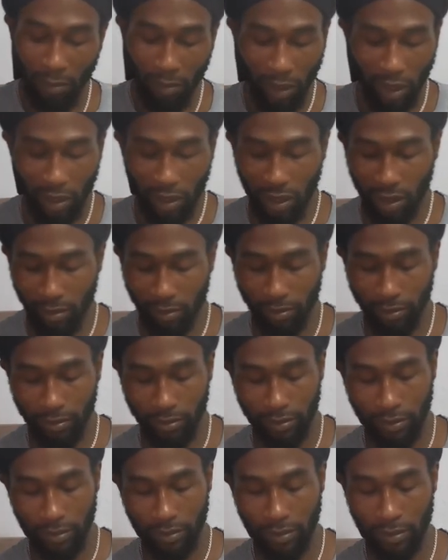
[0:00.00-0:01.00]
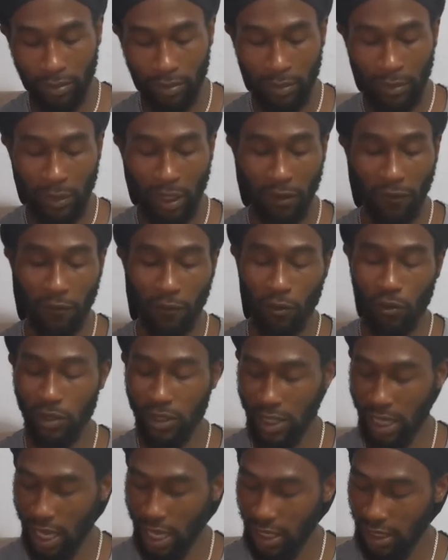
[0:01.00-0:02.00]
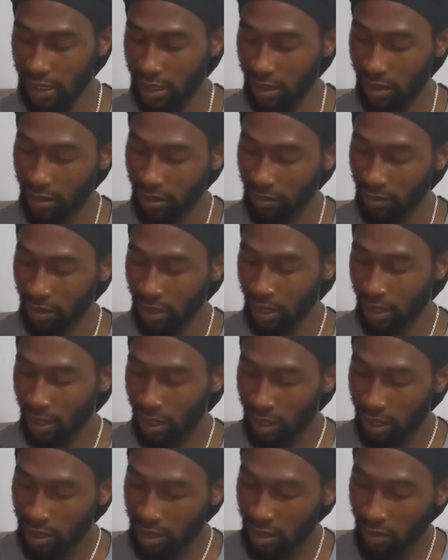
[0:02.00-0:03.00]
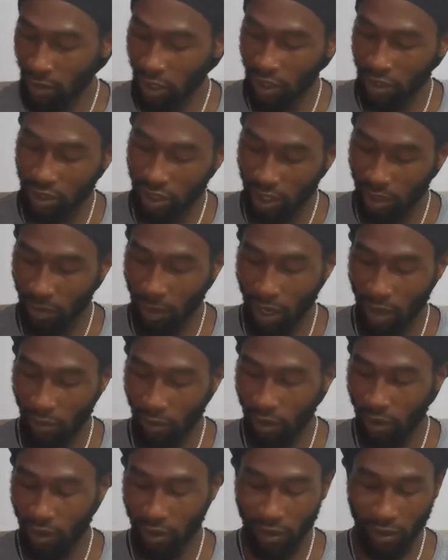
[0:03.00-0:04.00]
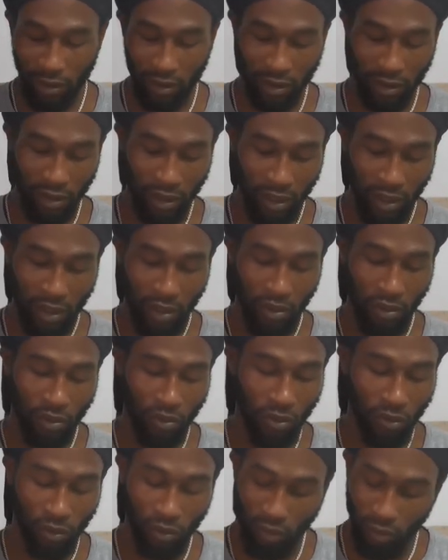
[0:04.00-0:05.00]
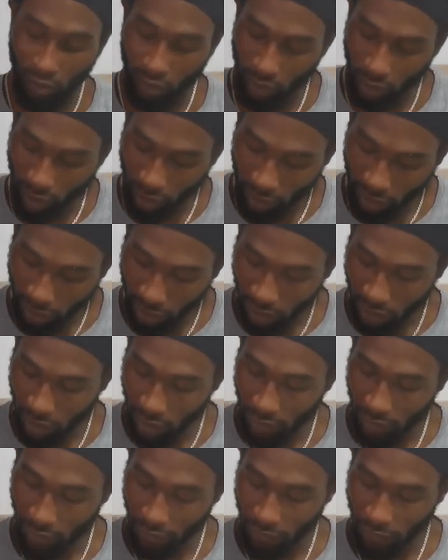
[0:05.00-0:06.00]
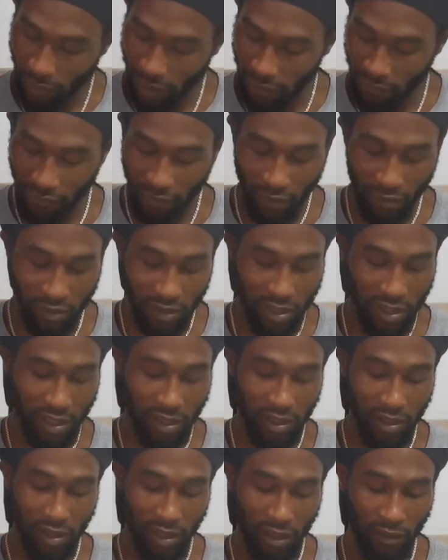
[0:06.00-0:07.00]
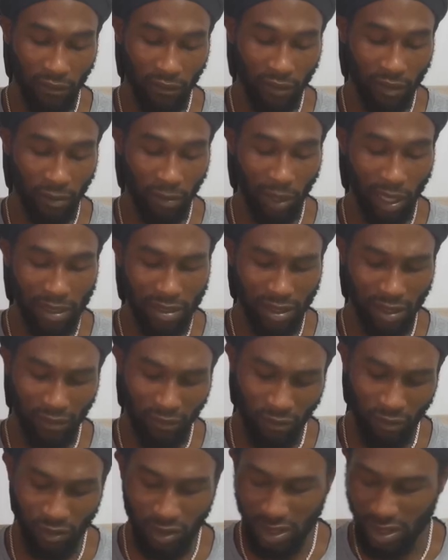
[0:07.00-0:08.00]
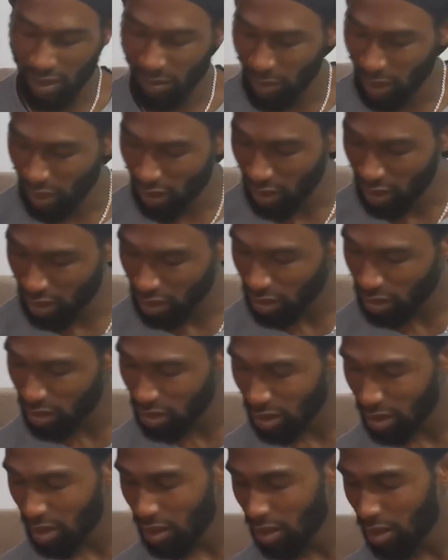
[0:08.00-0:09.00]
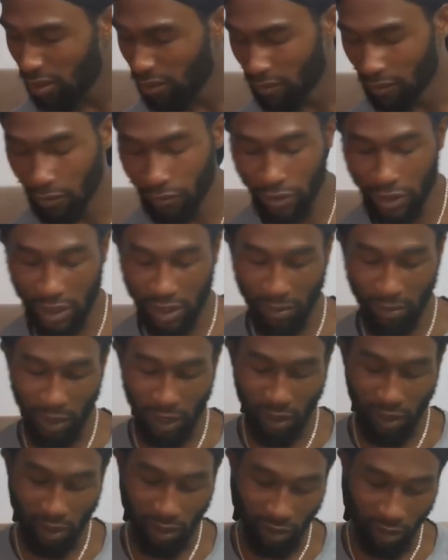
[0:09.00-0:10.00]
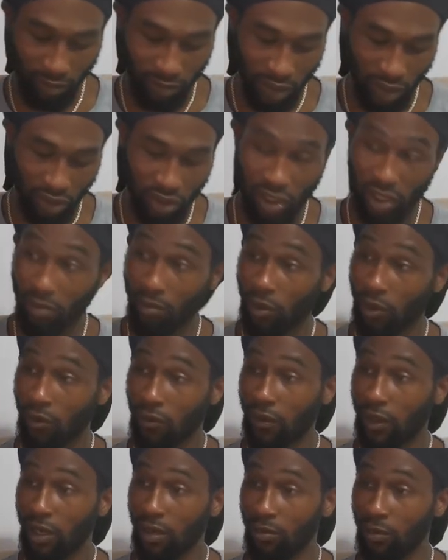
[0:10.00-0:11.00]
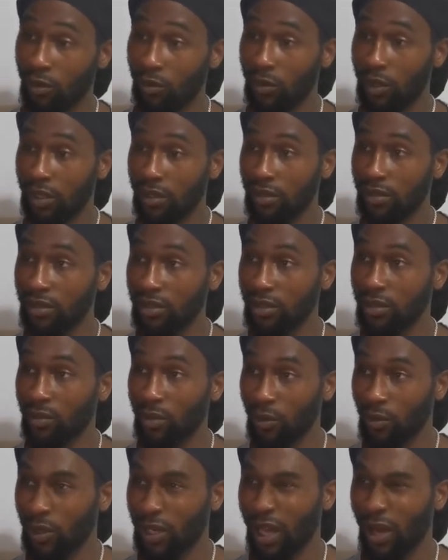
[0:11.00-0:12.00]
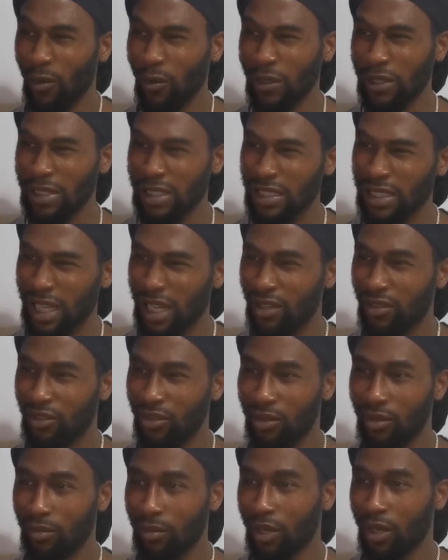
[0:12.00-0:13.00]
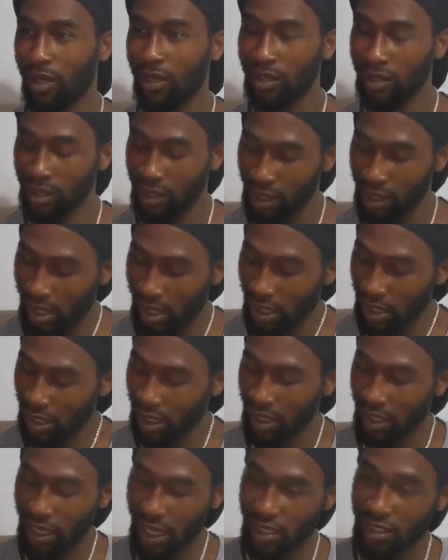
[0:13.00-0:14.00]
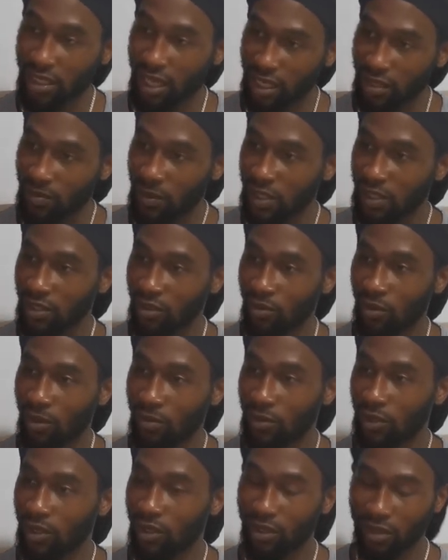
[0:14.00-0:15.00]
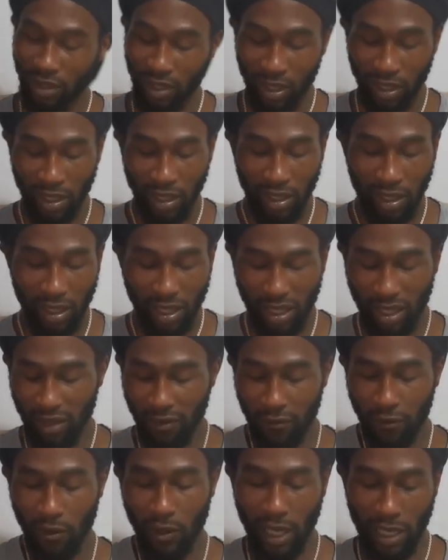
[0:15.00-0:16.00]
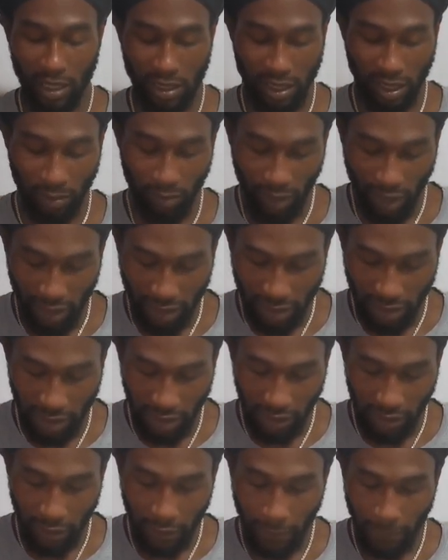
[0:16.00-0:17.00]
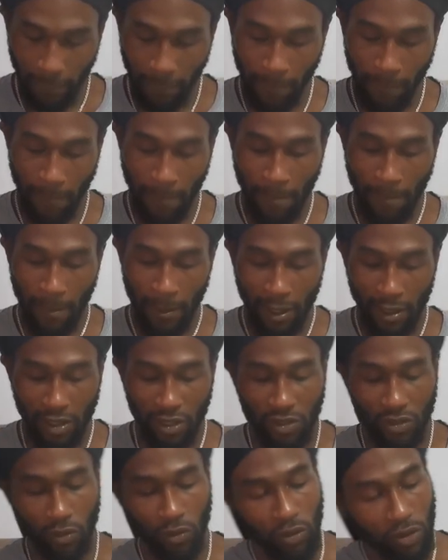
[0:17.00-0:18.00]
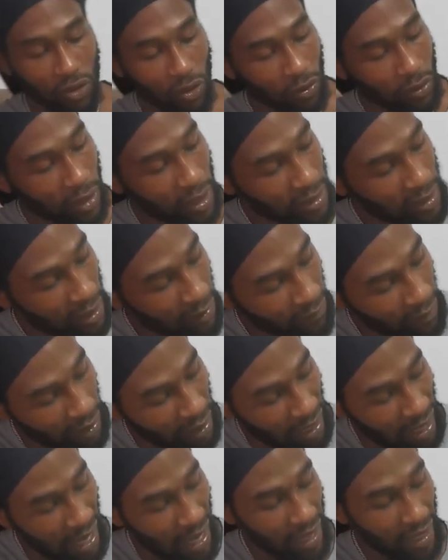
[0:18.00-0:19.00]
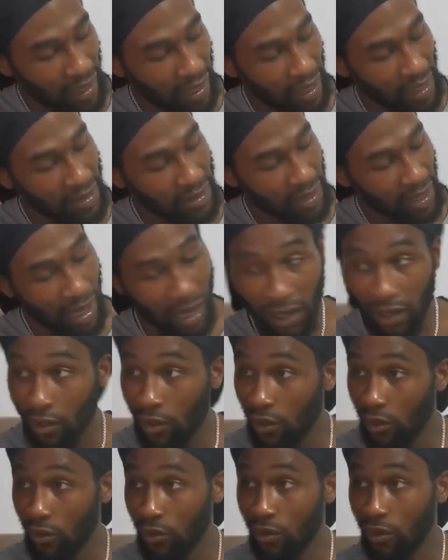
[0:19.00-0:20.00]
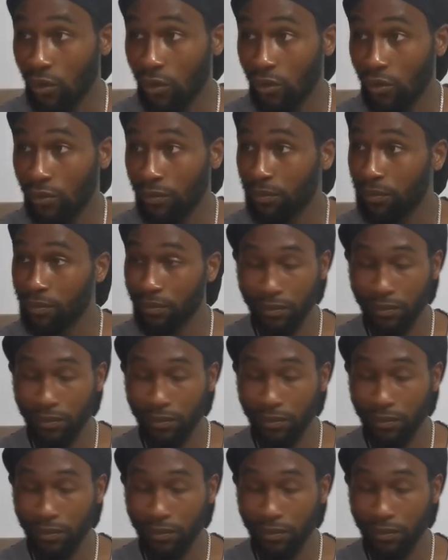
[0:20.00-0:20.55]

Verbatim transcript: But um, it feels nice, similar to the PowerCore uh, five thousand. If the plastic feels similar, very similar, touching on both at the moment. So probably like, what's his hand doing? But yeah, that's that's basically what I'm doing. Yeah, they feel like the same plastic. This also does have a light. It has the Anker logo.